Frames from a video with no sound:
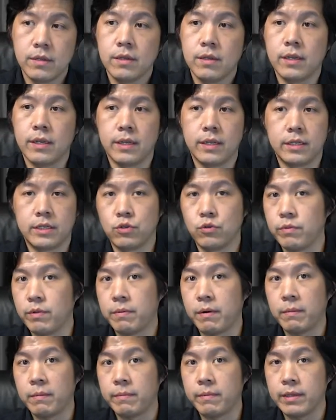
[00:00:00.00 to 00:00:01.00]
It should be
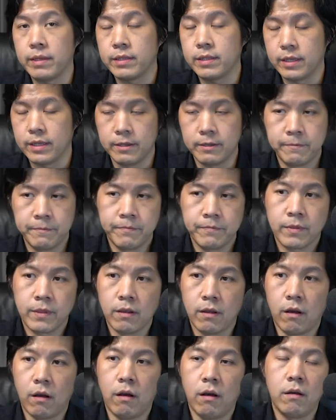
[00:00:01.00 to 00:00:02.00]
probability.
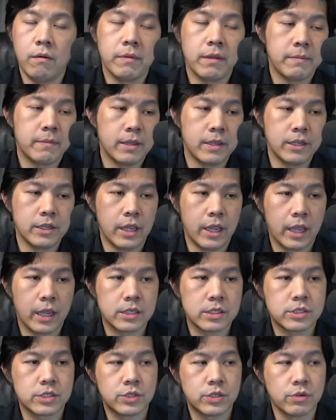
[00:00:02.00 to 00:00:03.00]
Or maybe
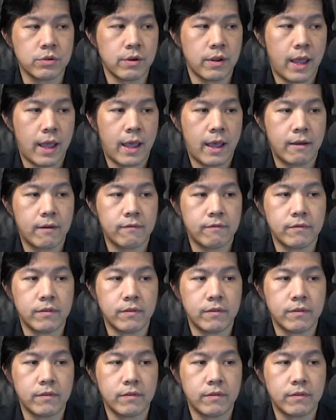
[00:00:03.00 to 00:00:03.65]
x should have